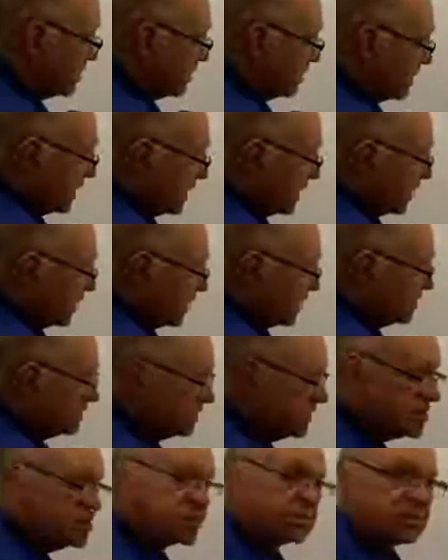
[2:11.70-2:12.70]
equal
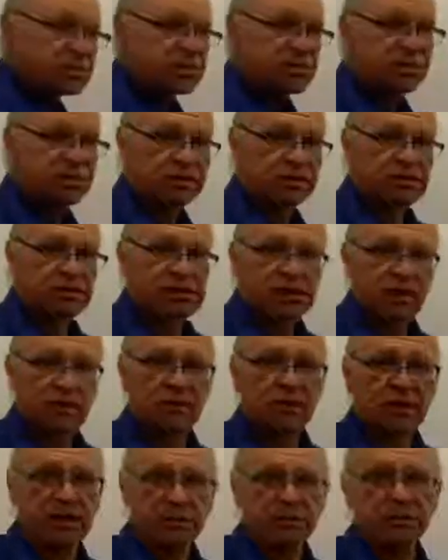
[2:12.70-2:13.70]
liabilities plus owner's
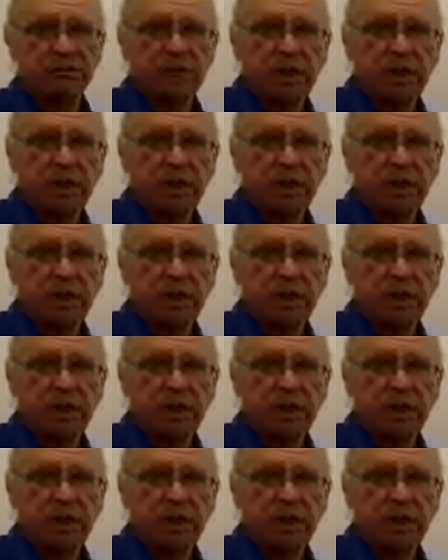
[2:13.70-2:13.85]
equity.